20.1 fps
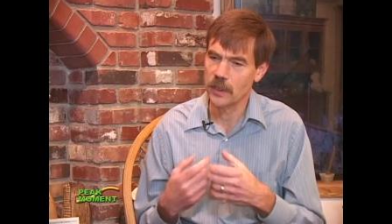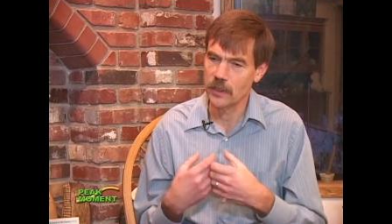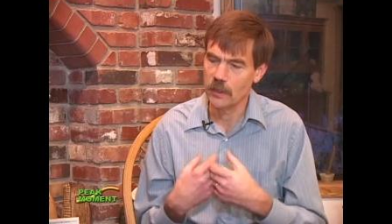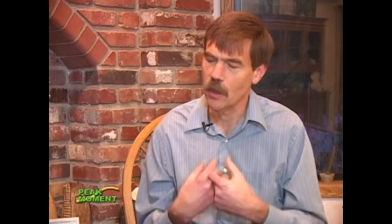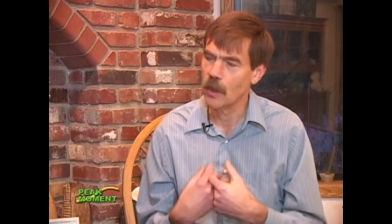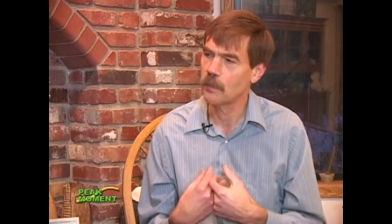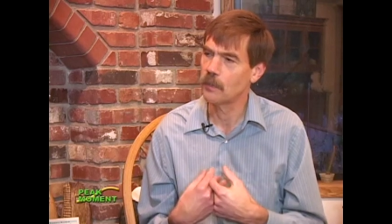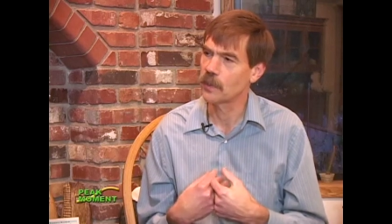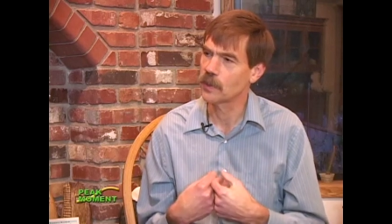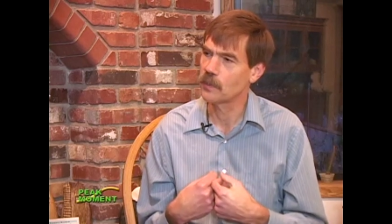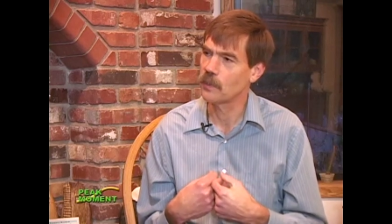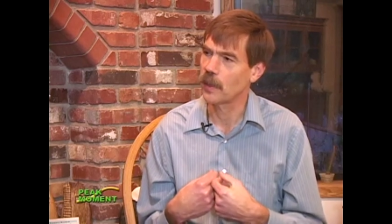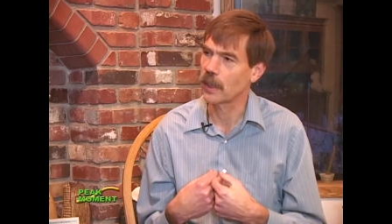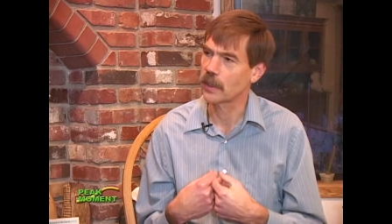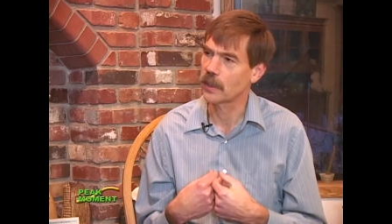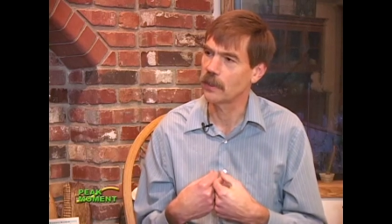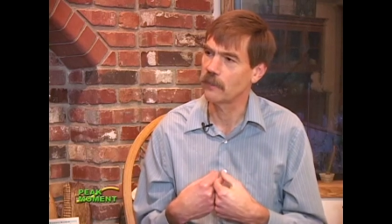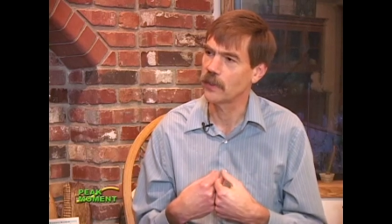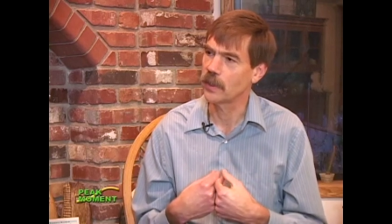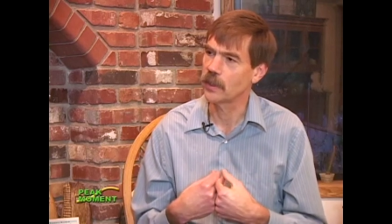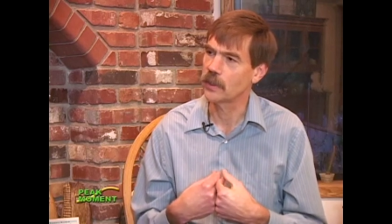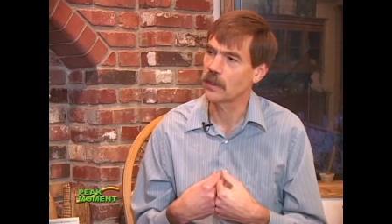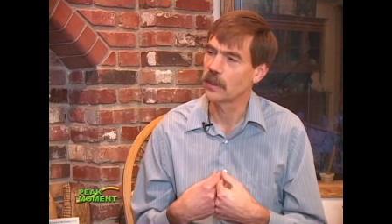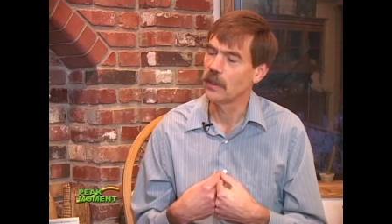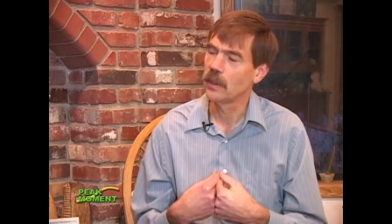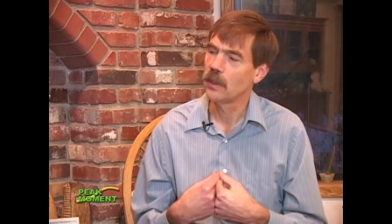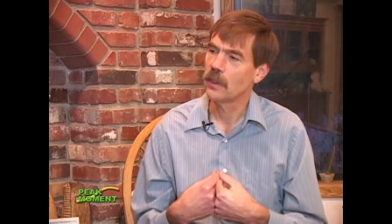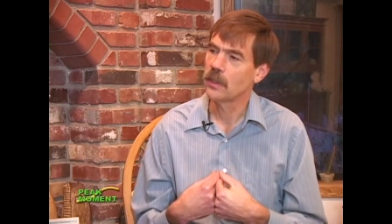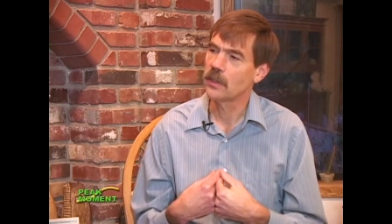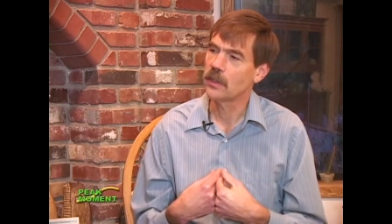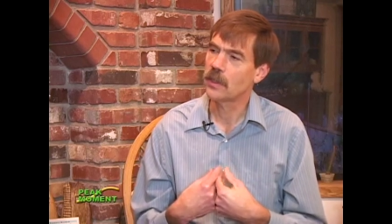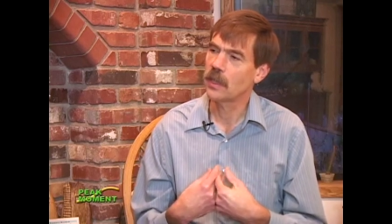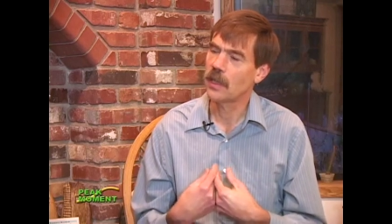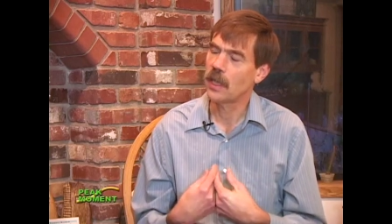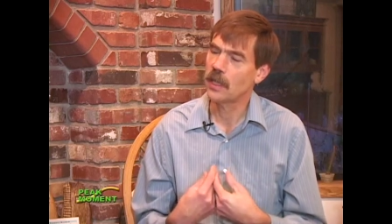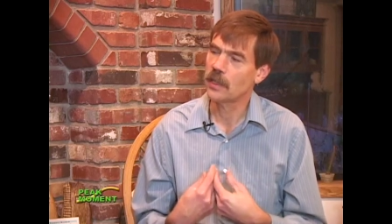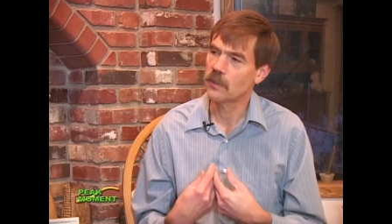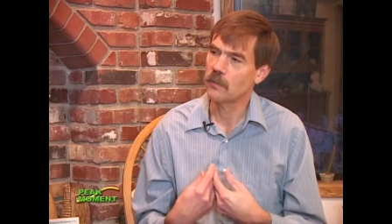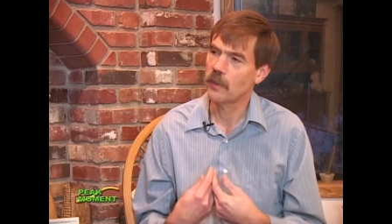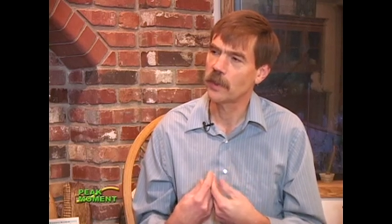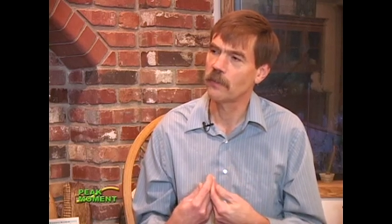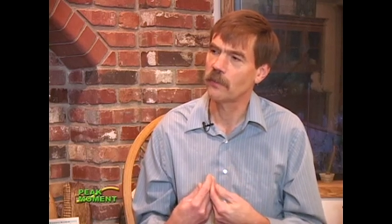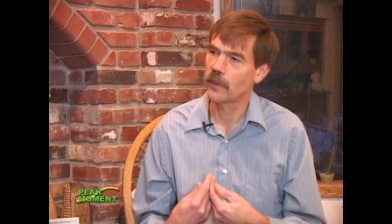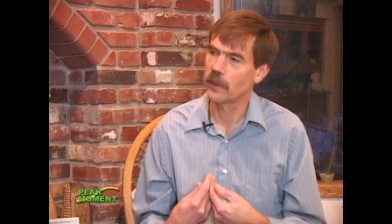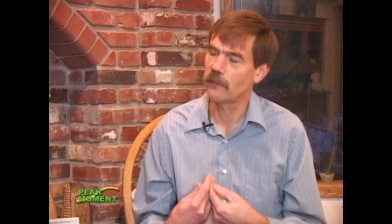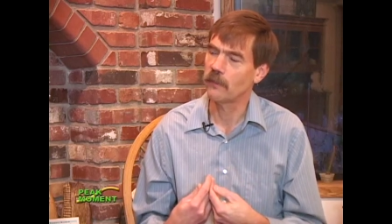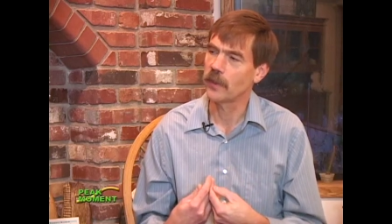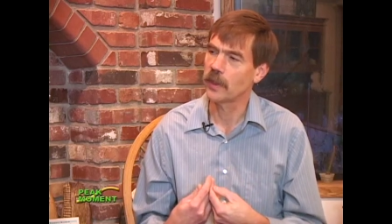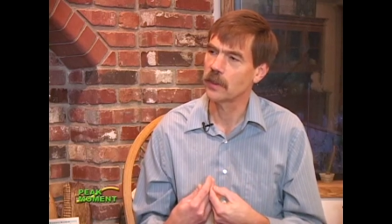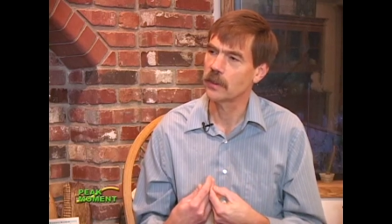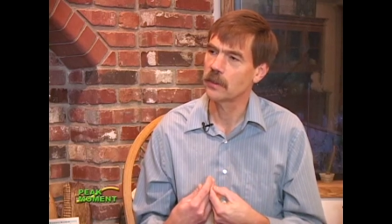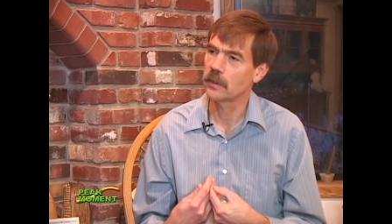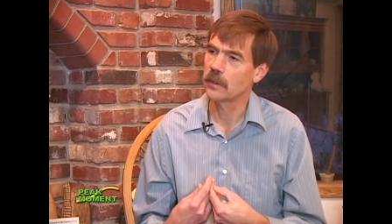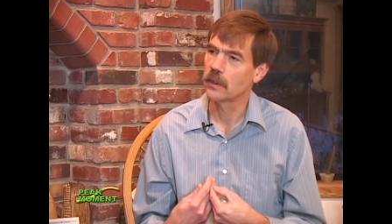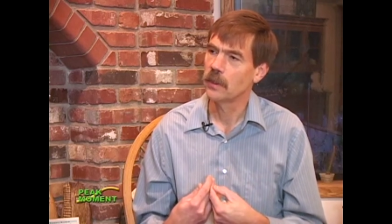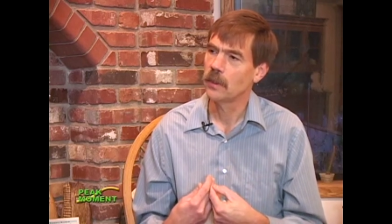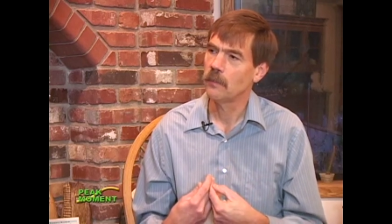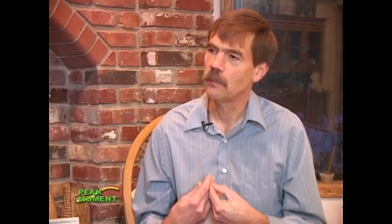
least our perspective is to not swing for the fence.